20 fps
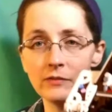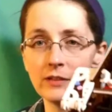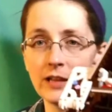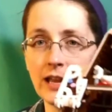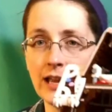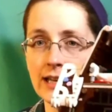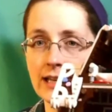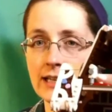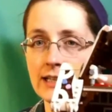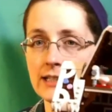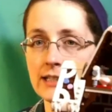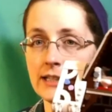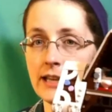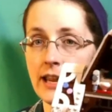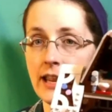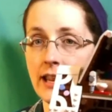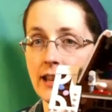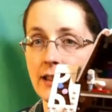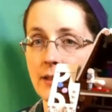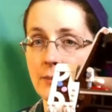that is
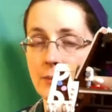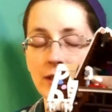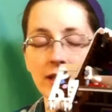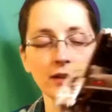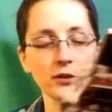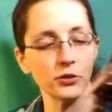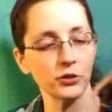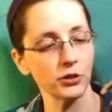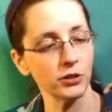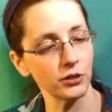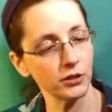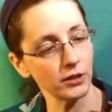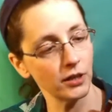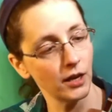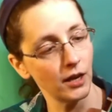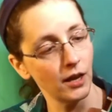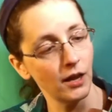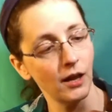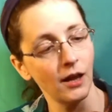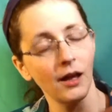a picture
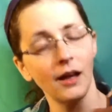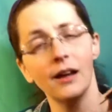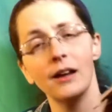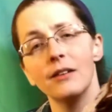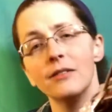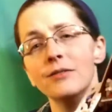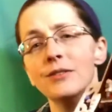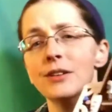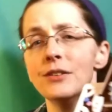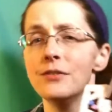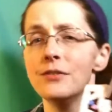of the